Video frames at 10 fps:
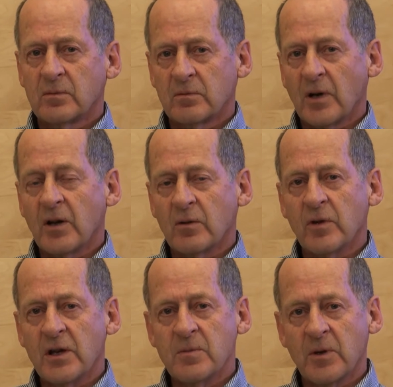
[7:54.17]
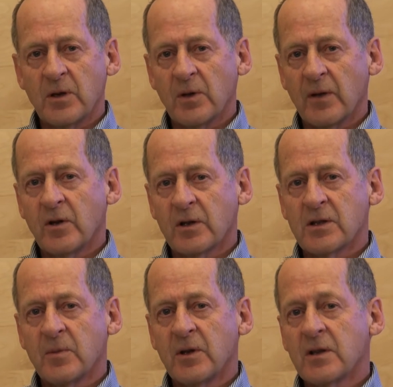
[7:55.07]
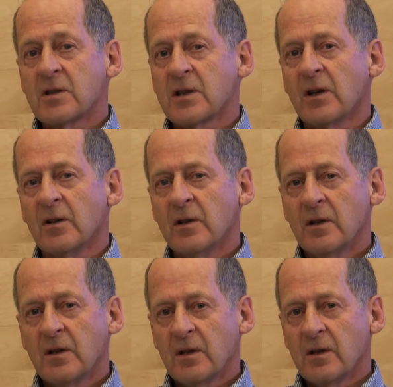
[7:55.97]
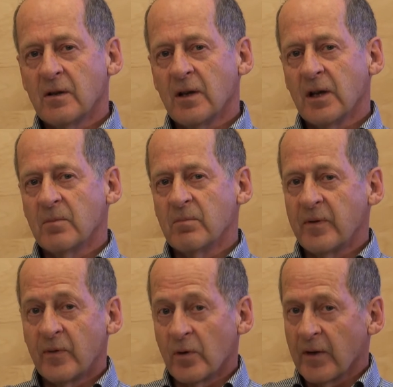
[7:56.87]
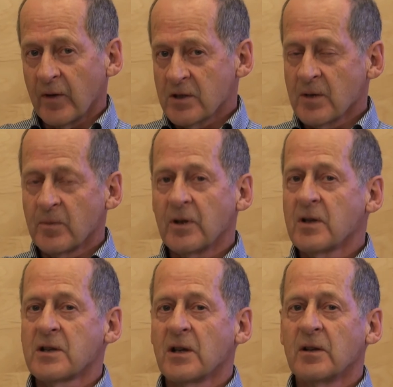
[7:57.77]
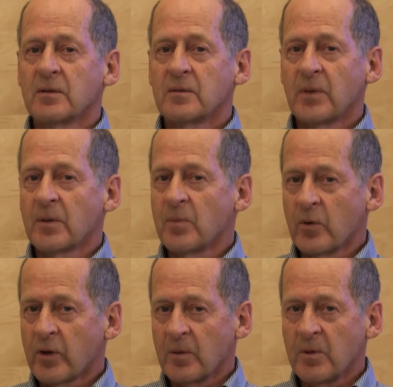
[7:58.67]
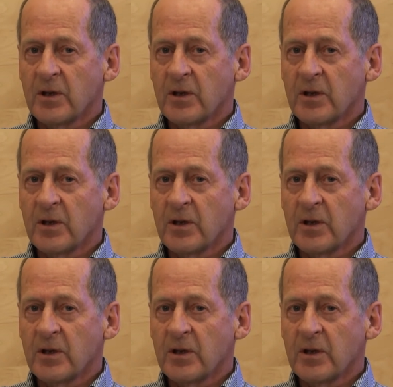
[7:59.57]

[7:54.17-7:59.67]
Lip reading: rather raise money when I've got something to sell than before I've got something to sell. But both can be